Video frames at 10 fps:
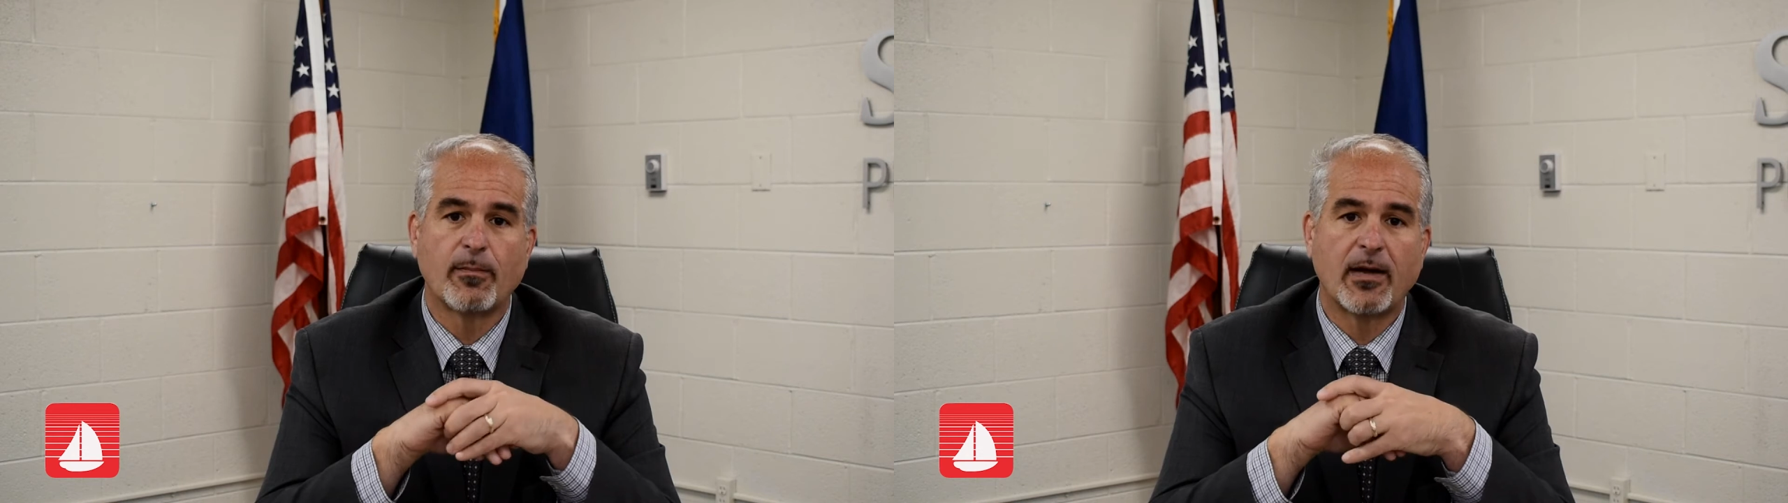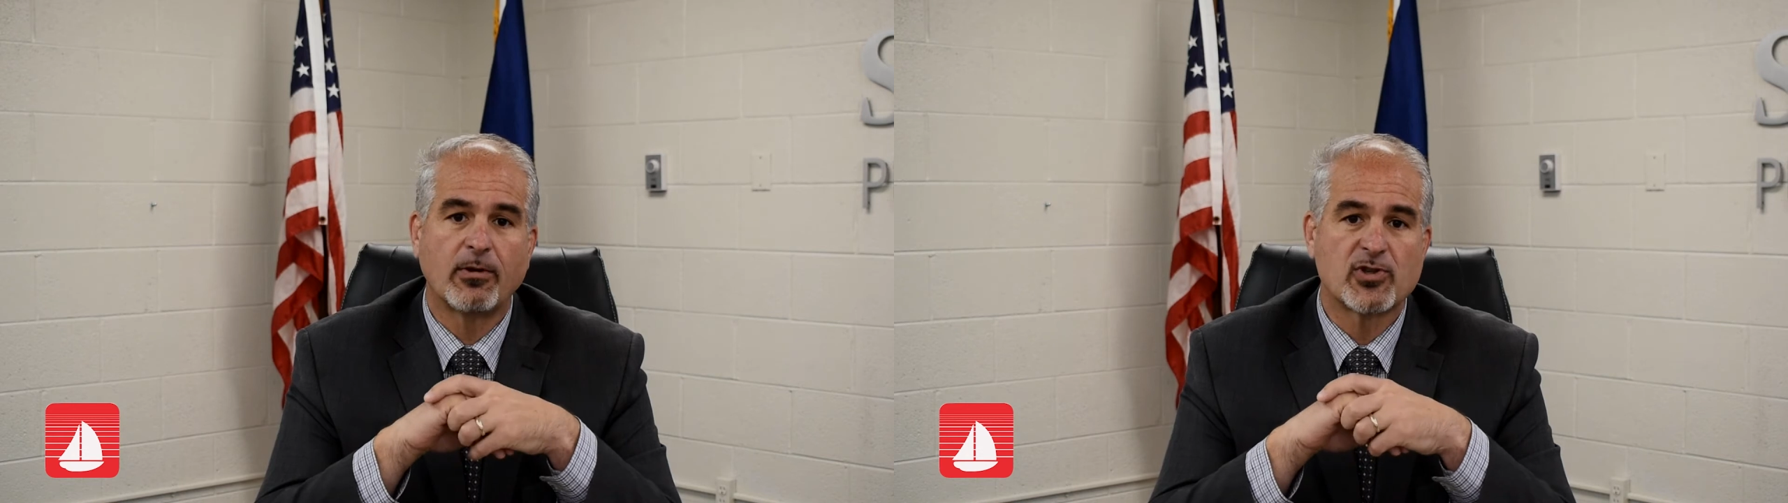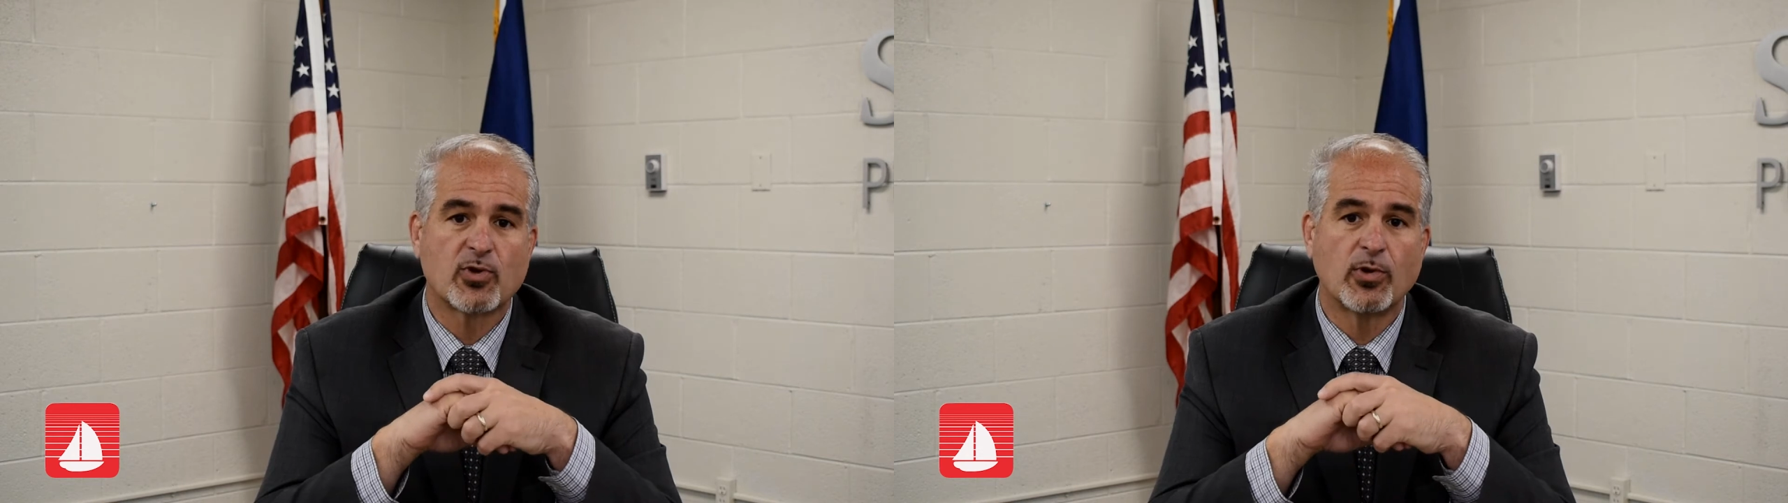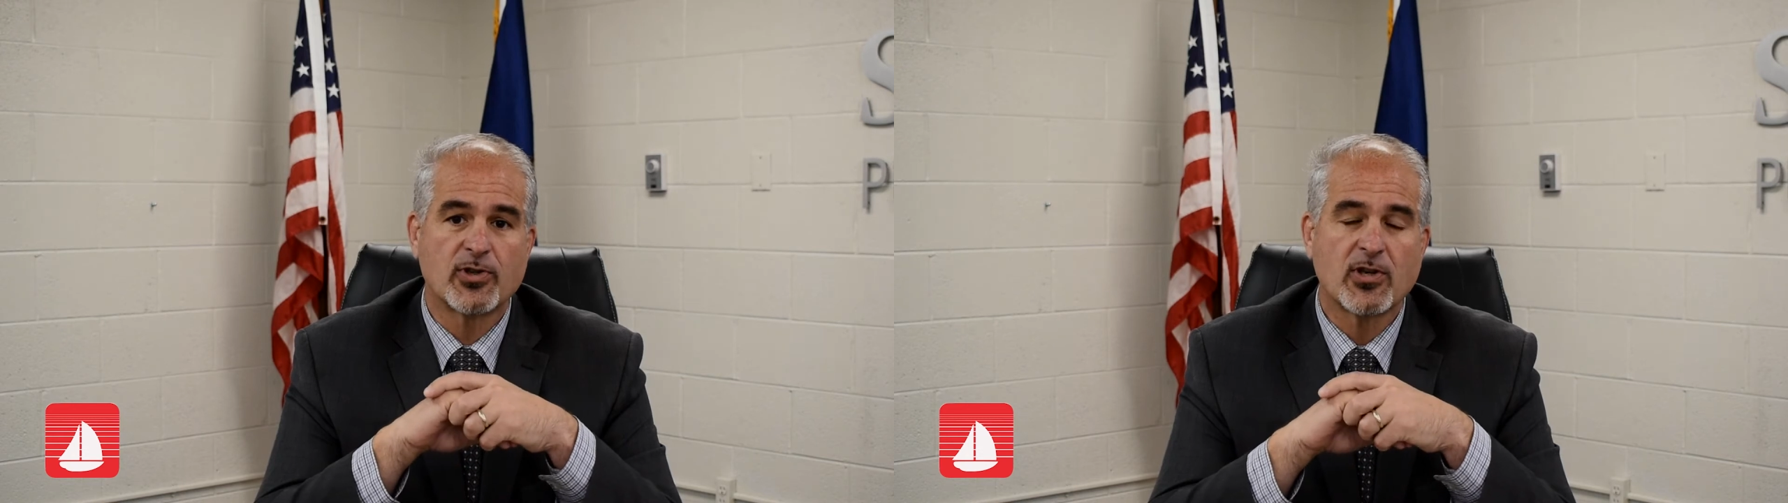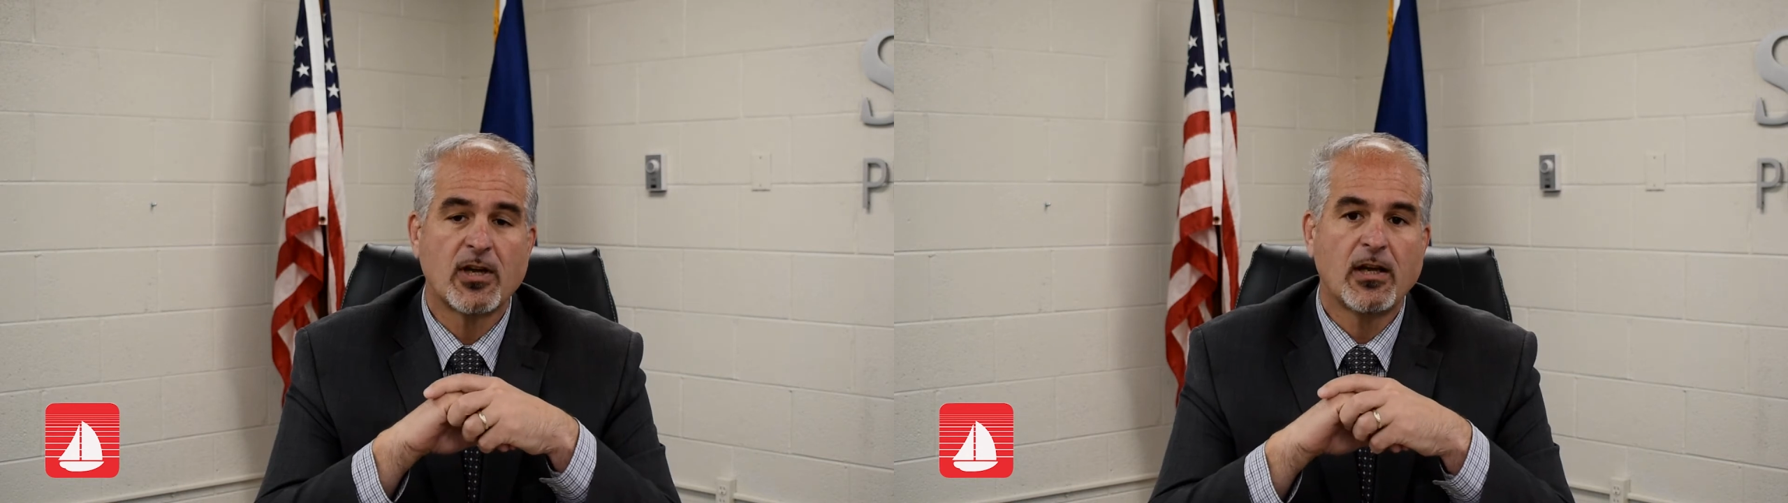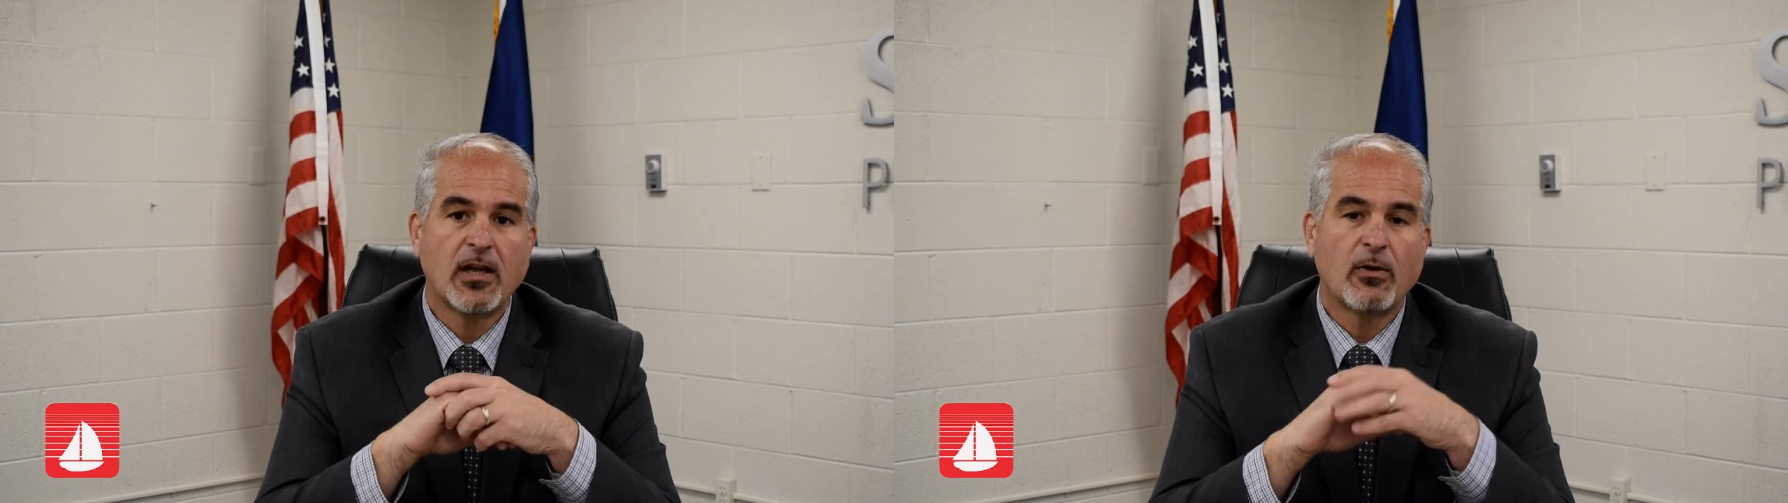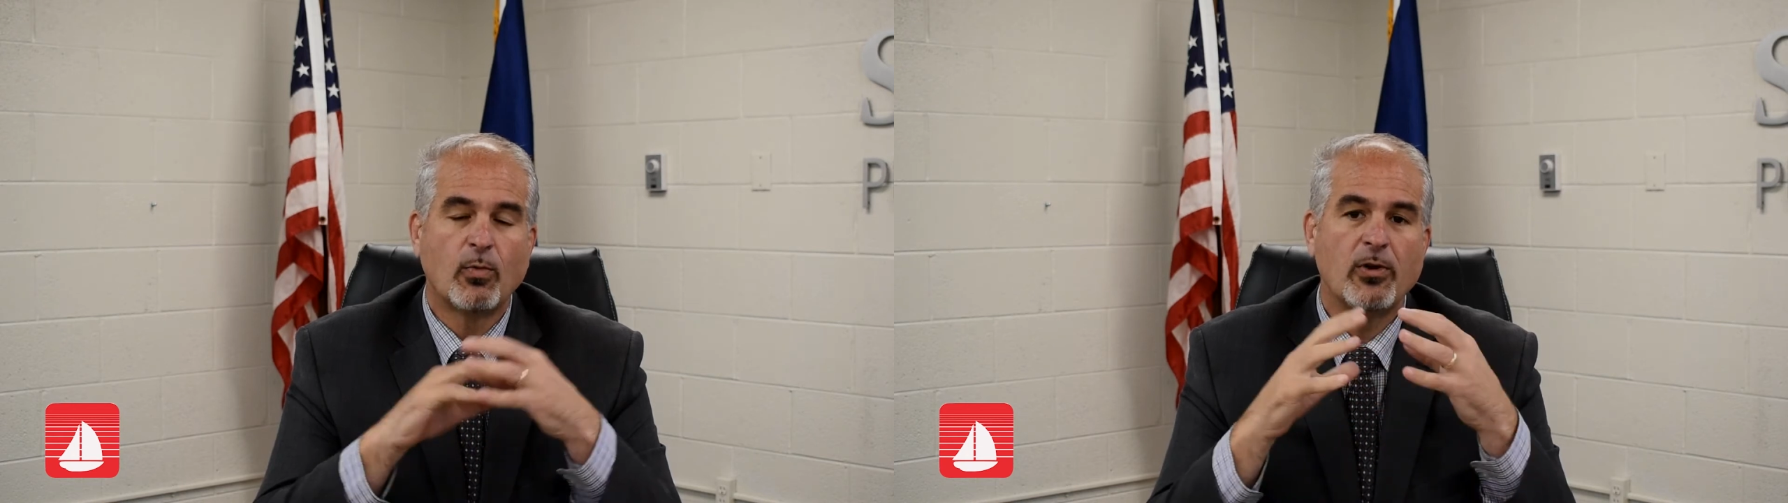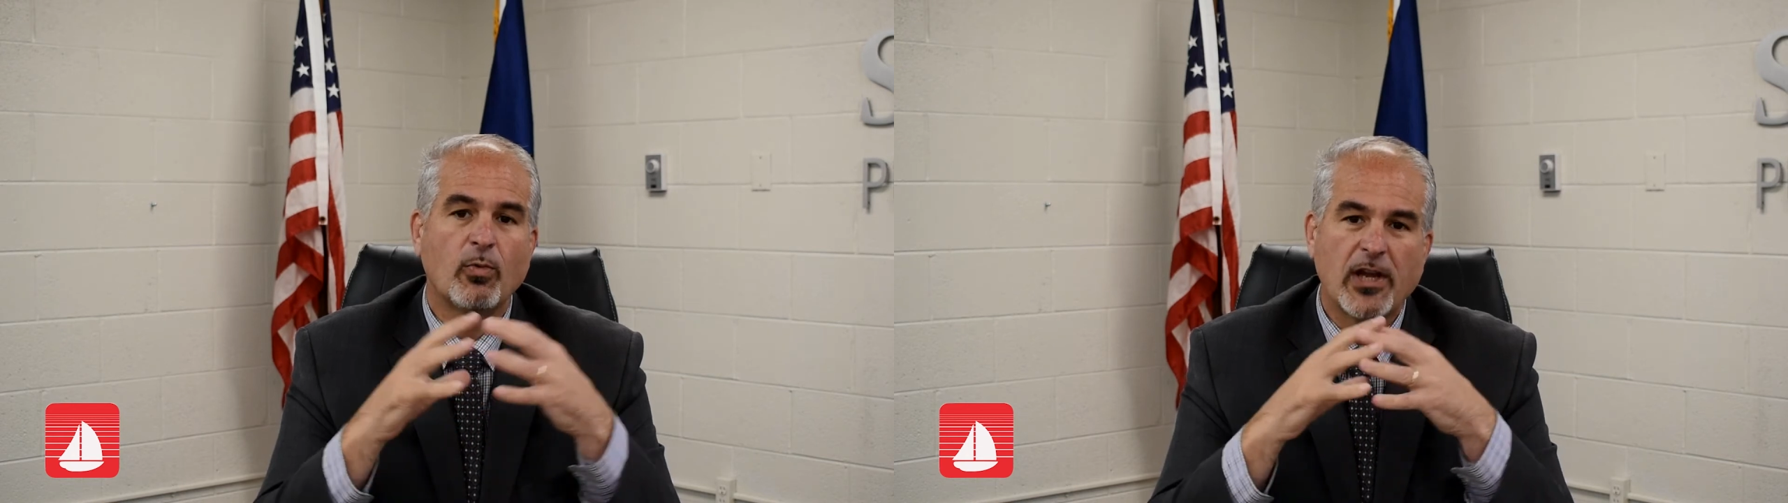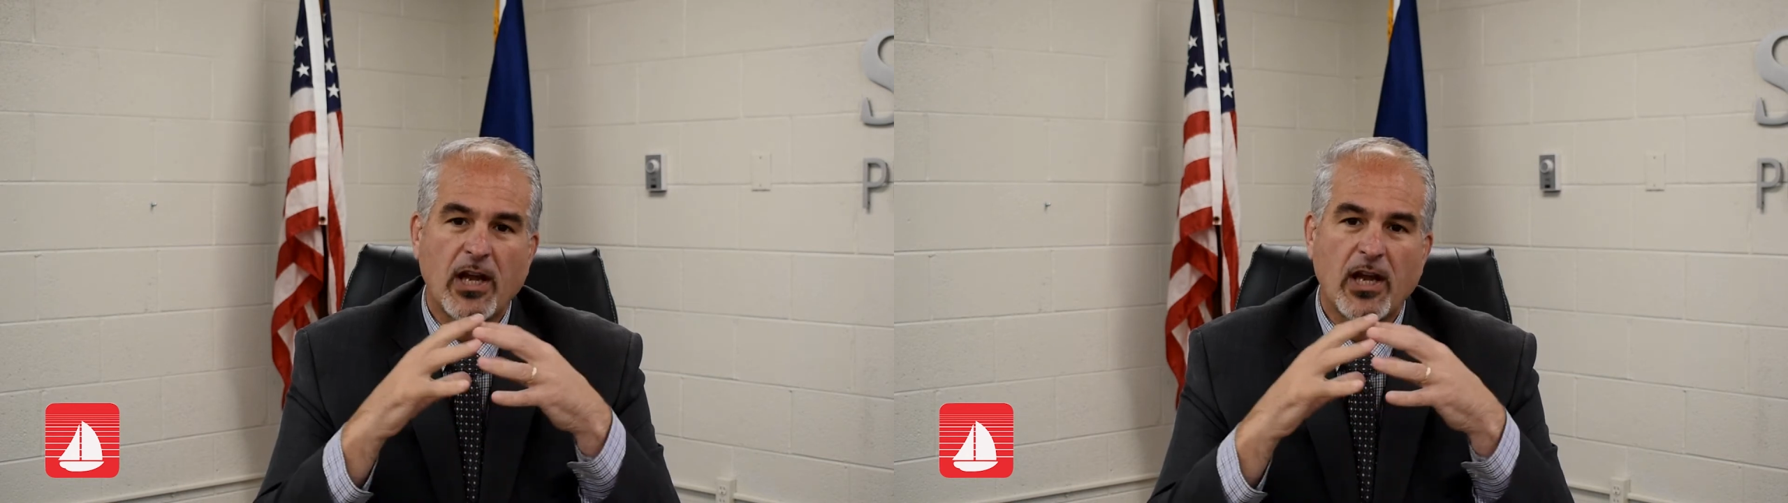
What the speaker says: Public Schools, we